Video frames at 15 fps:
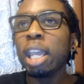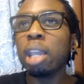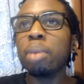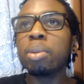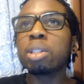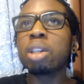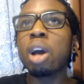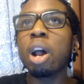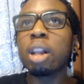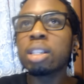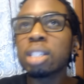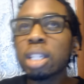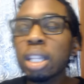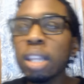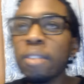He was
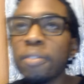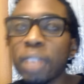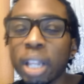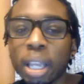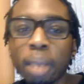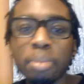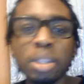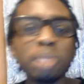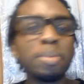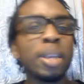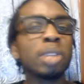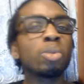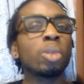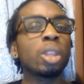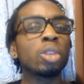constantly filling up the
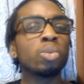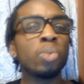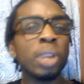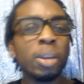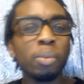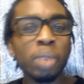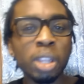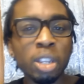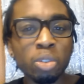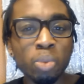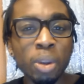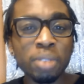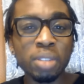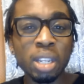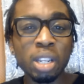space with his
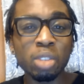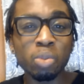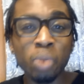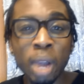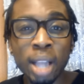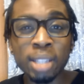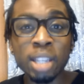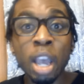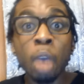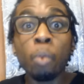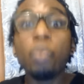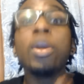riffs and his runs,